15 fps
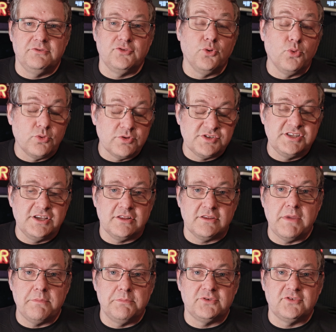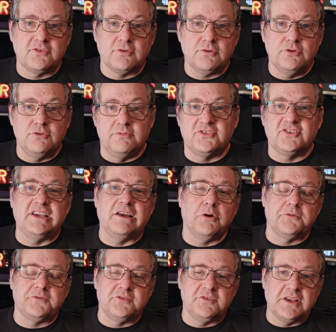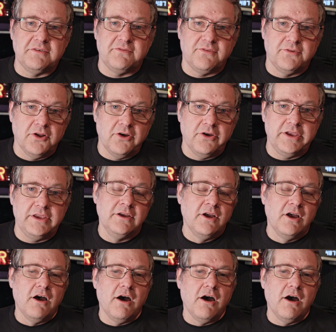Talk to the other members of the group, see how often they fly,